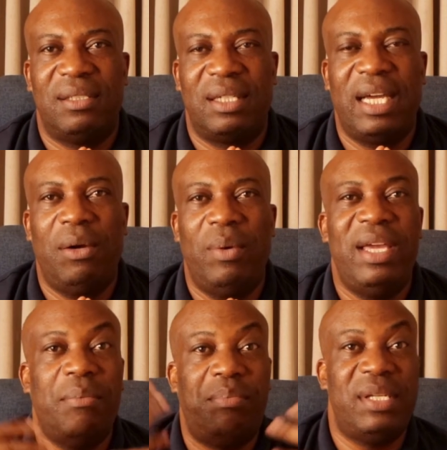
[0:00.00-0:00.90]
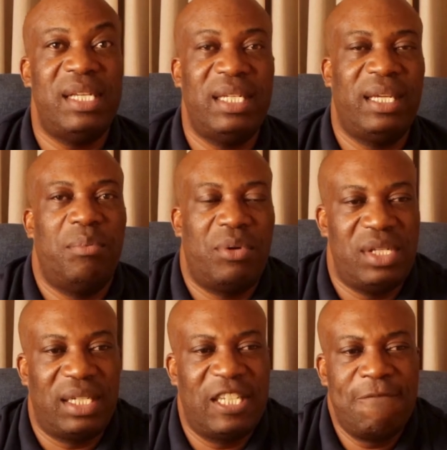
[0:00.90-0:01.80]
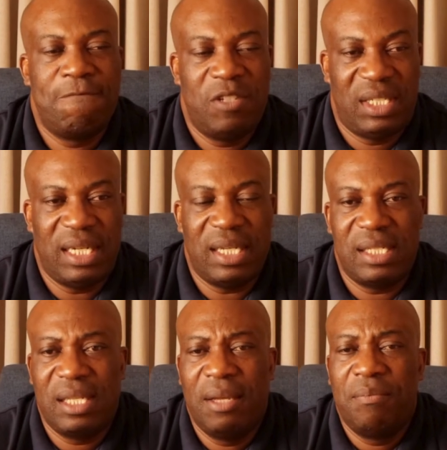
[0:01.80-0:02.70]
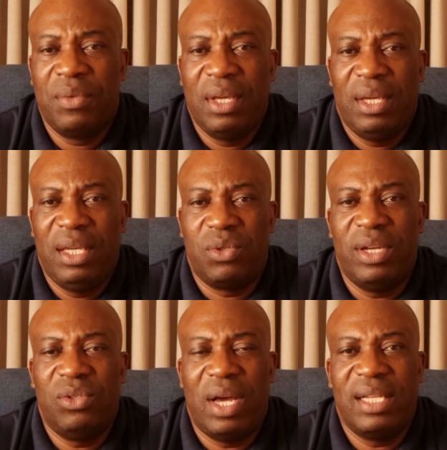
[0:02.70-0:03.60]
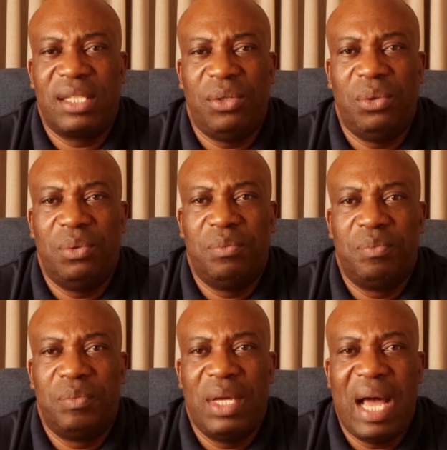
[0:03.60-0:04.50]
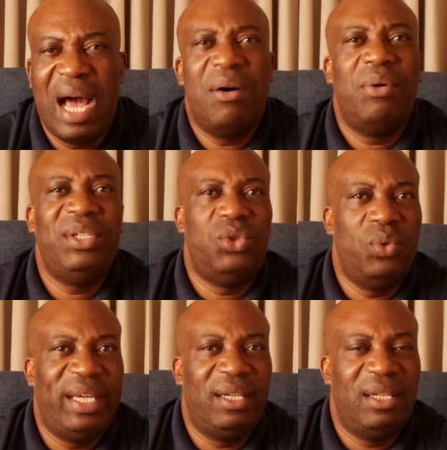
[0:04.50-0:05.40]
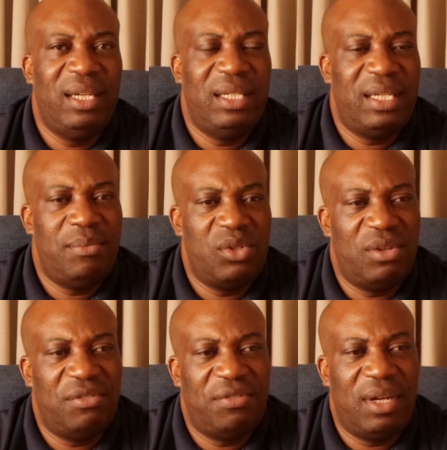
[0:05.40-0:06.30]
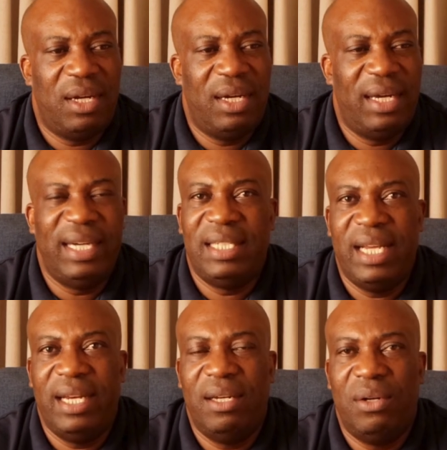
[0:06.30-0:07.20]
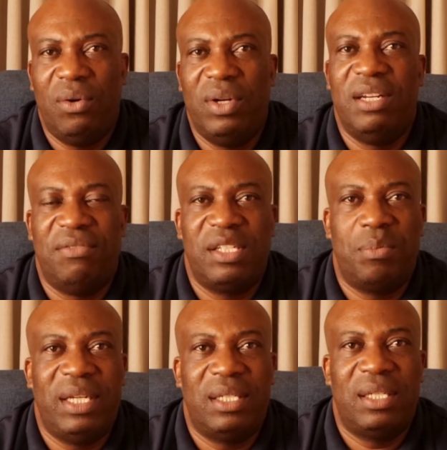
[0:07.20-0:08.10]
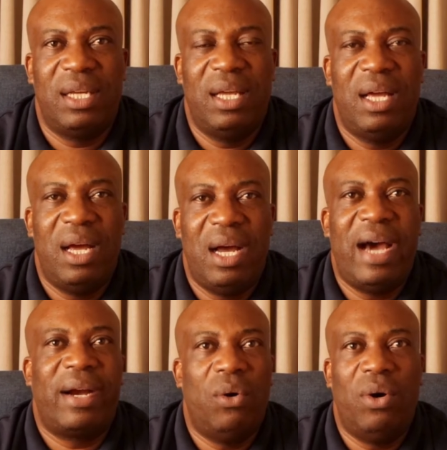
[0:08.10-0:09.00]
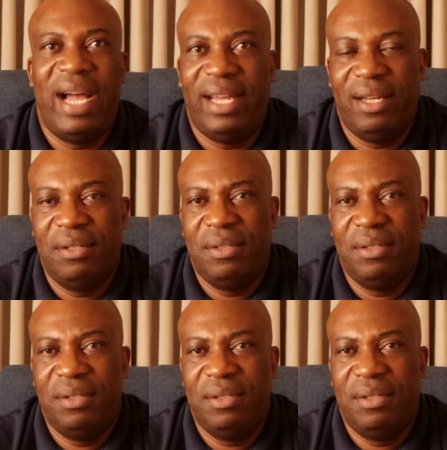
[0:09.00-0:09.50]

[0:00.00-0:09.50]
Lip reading: okay, where you are presenting your project status, is going to ask you, how are we doing in terms of a return on investment, ROI?